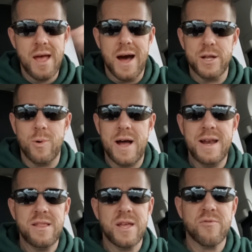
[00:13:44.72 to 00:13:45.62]
I don't want
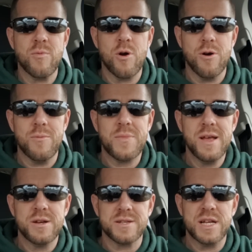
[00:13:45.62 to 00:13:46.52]
anything from her,
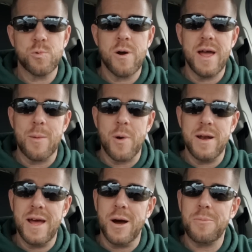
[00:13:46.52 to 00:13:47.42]
so that's where I am
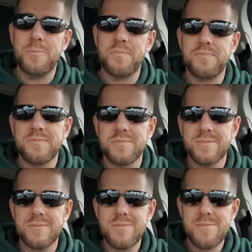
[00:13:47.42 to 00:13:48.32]
right now.
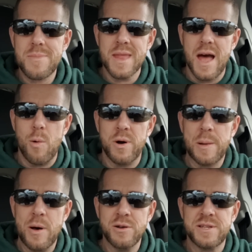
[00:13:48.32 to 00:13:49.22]
I want
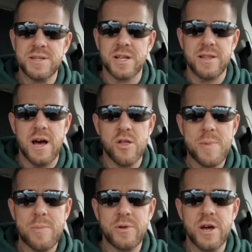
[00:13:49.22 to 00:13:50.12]
to post this to let other
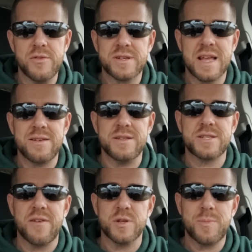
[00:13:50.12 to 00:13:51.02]
people know this
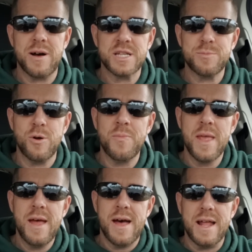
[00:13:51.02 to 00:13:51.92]
stuff is possible,
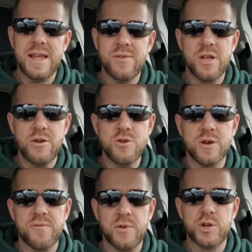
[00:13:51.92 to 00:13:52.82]
and even though you
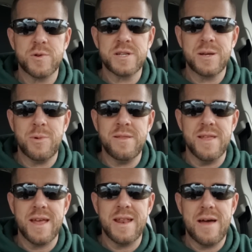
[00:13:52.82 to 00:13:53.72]
could fully trust someone,
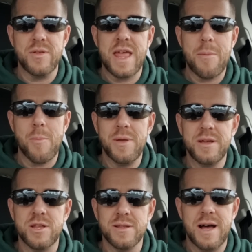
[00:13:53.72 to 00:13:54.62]
they can have the
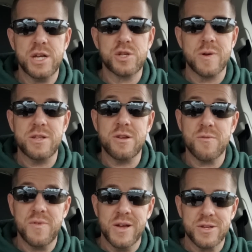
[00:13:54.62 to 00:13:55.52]
capability to lie straight to your
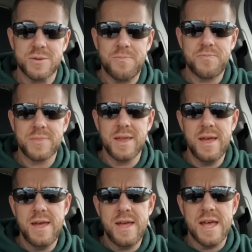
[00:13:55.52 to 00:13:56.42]
face.
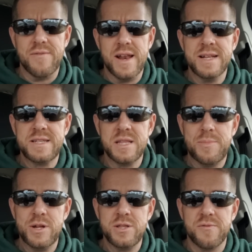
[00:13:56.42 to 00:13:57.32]
If I didn't see
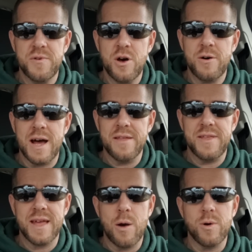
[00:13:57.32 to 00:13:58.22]
the phone, I
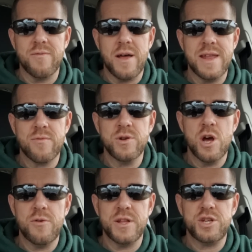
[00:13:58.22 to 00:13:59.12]
think I would have never
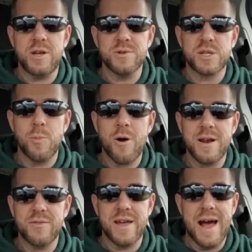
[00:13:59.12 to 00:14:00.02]
known that she was smart
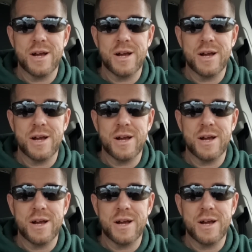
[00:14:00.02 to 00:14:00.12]
enough to